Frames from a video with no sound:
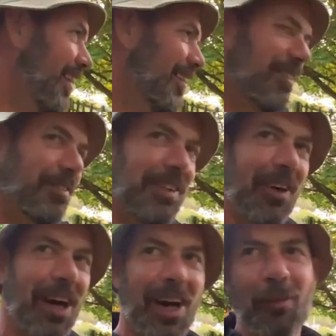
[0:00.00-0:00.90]
we've
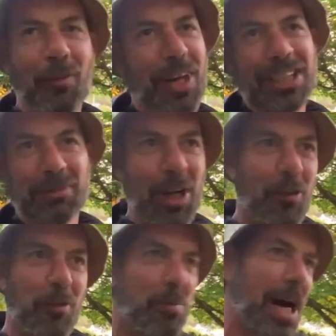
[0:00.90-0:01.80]
got help had some
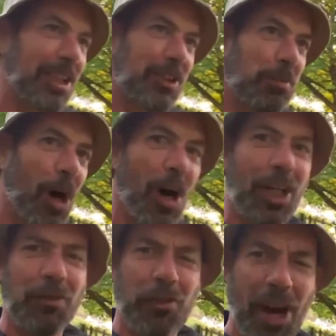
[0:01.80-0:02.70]
help from passers-by
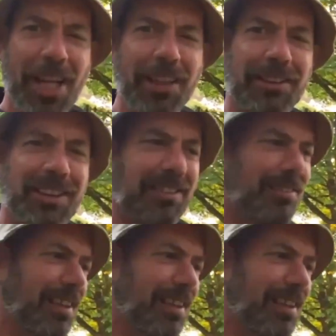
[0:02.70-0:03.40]
and friends and,